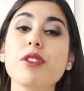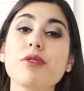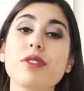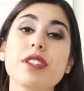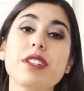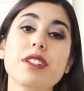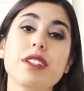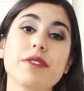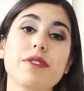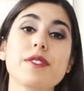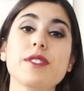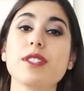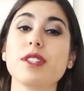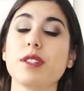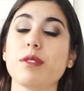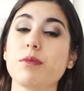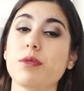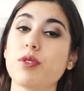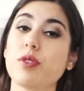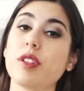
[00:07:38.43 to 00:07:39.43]
with the
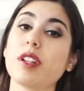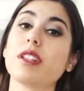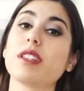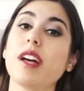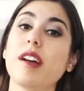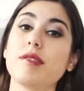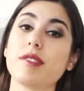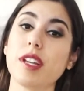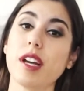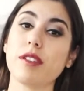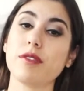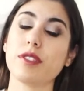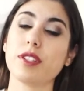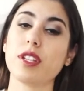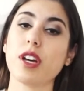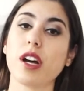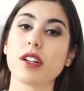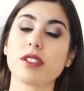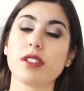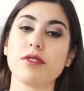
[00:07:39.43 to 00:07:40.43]
differences between a lifestyle
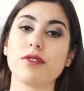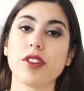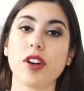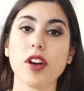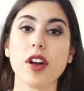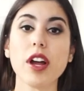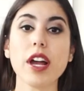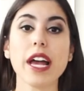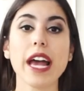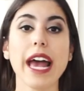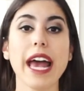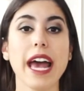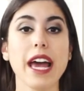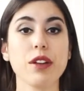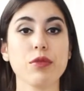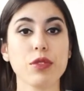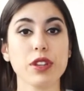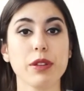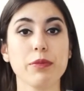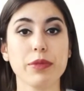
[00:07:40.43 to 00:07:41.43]
photographer
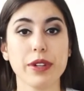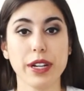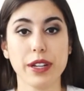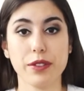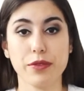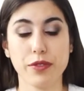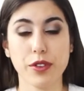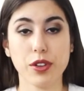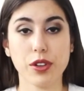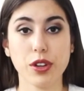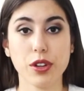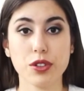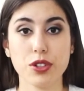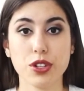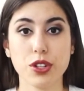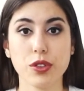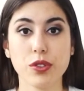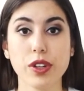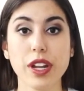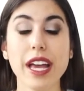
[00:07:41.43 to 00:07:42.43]
and with a brand photo
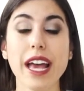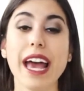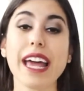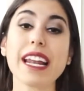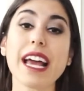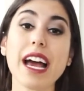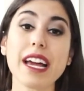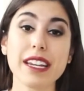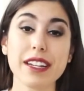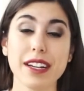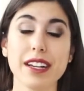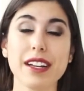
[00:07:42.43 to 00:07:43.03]
shoot, and